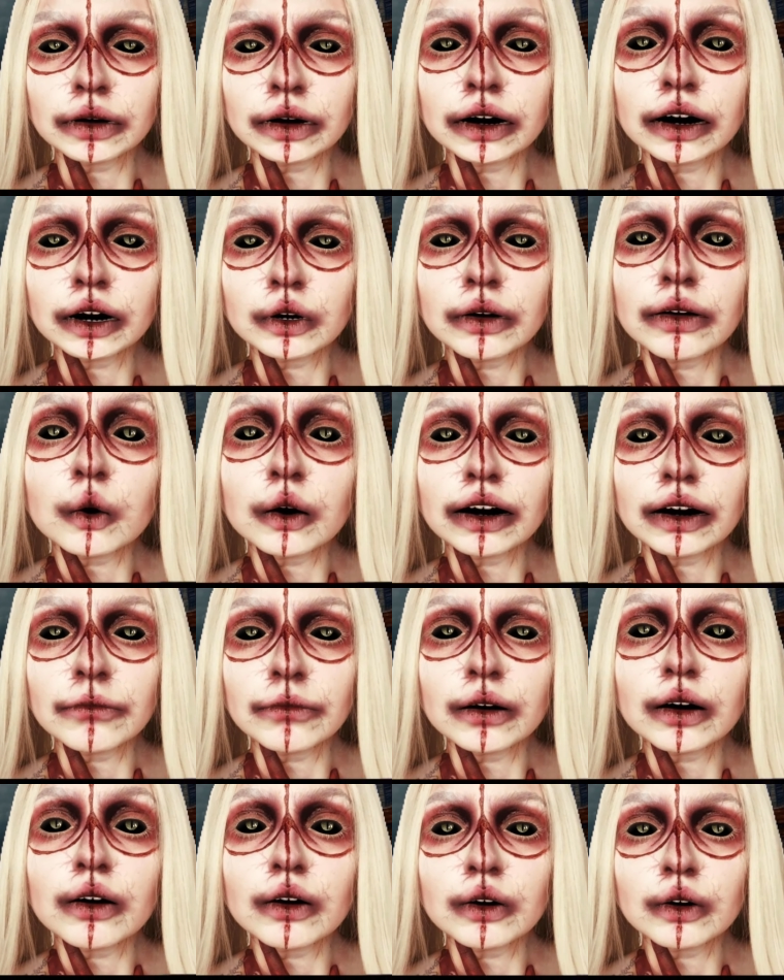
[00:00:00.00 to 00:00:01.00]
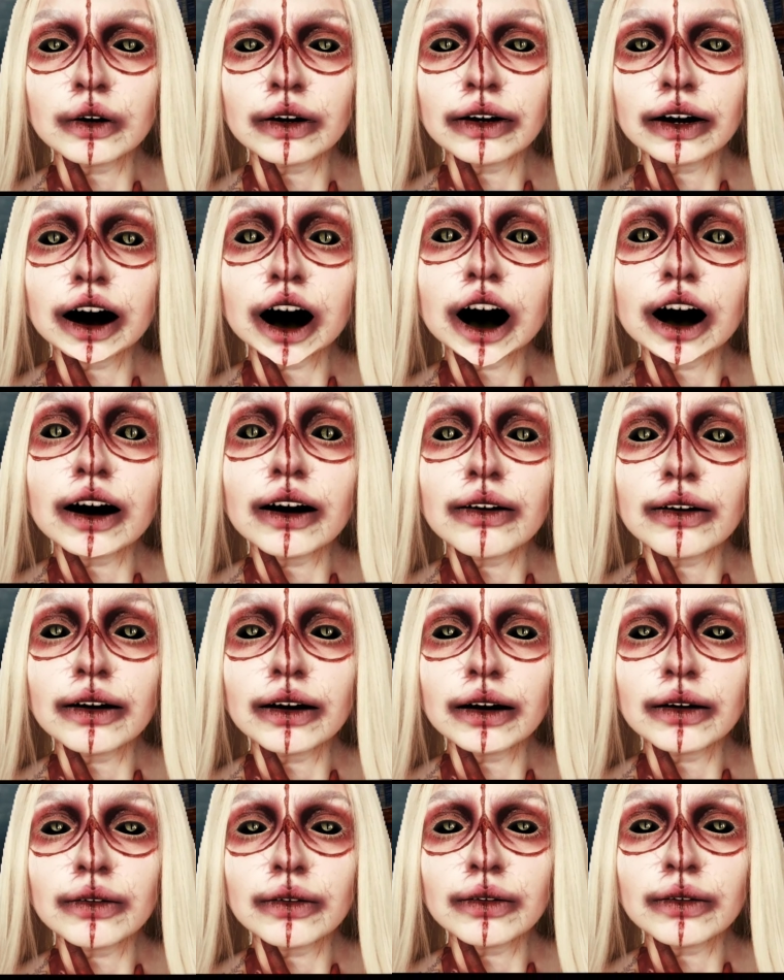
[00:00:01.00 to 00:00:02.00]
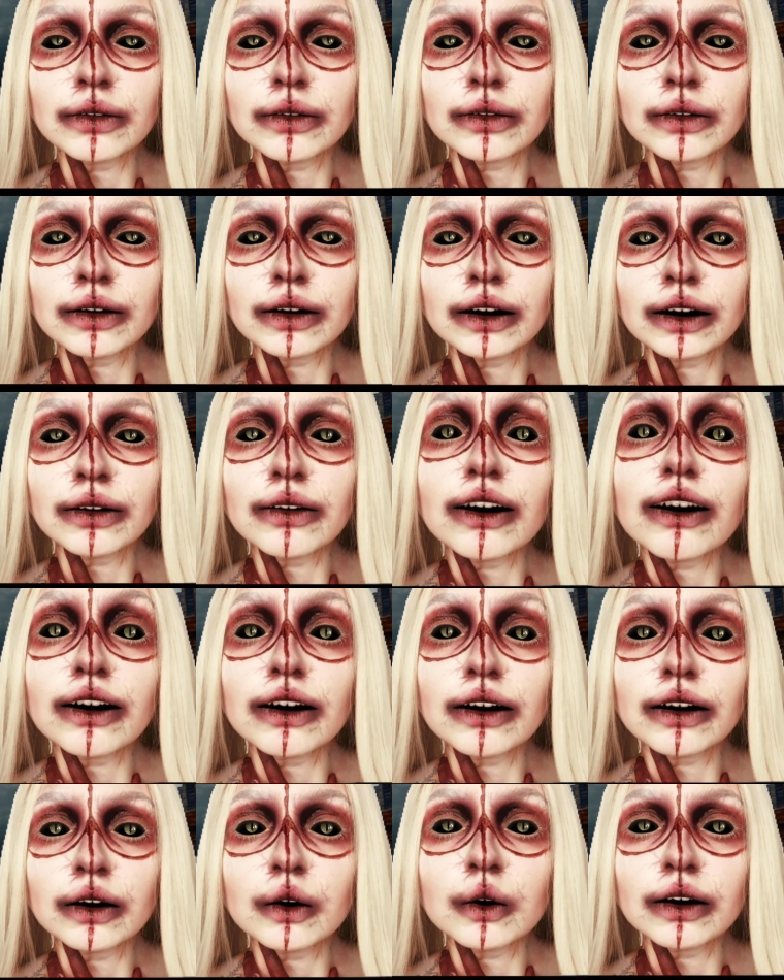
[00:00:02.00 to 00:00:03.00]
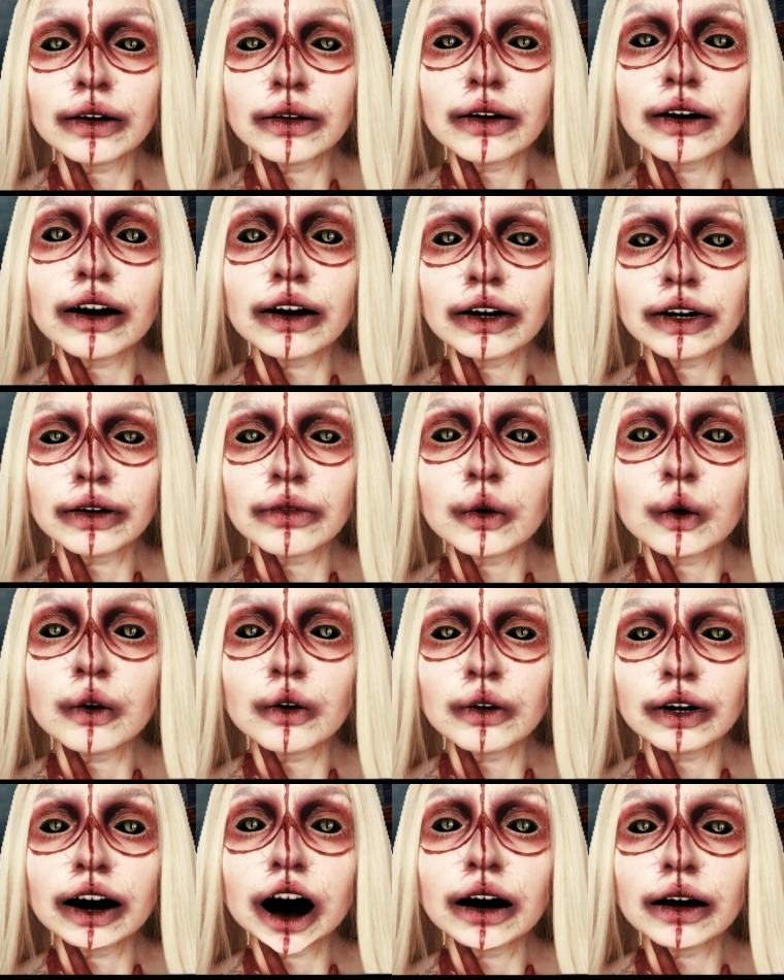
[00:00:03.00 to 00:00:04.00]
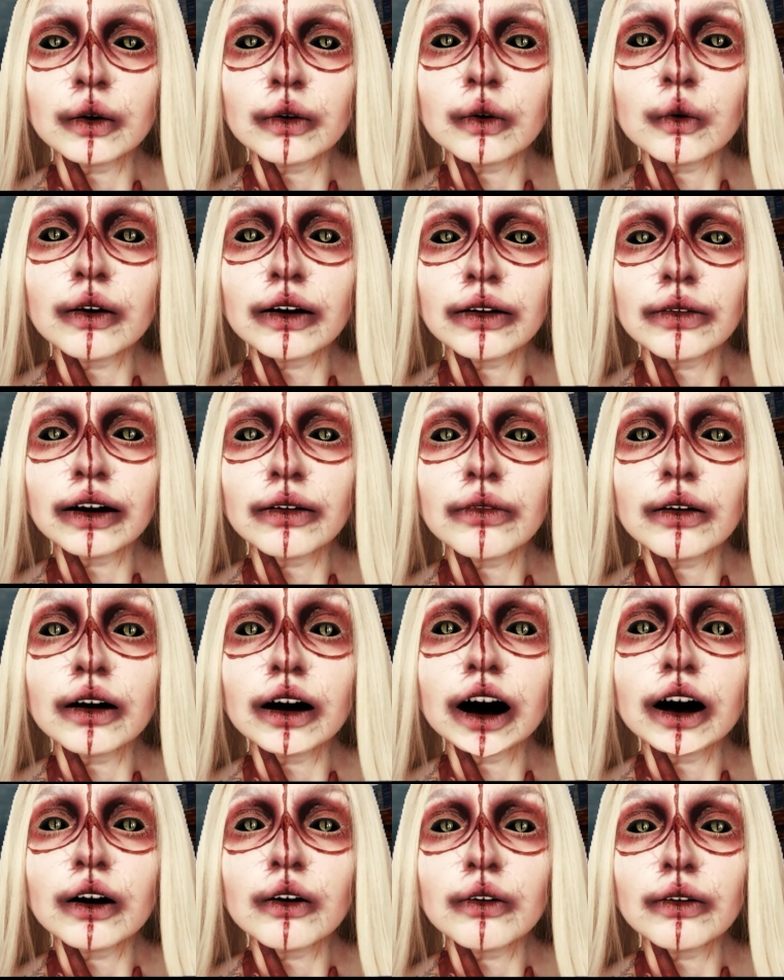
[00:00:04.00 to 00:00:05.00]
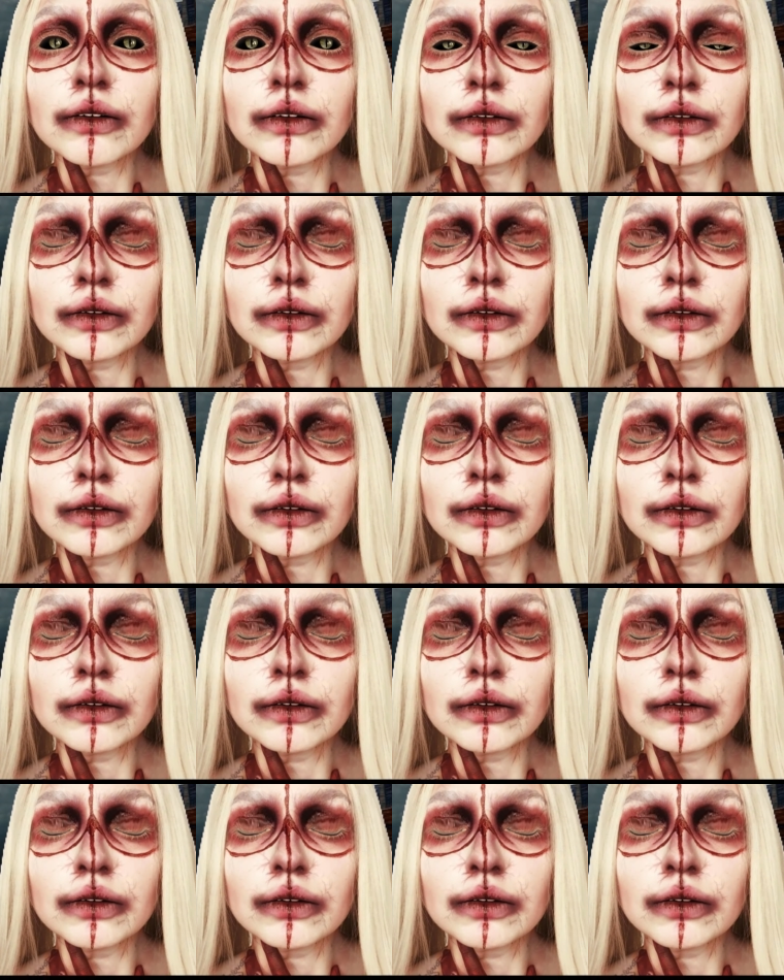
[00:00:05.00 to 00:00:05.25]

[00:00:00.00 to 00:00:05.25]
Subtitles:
I turned to her, smiling. It died on my face when I saw the look on her own.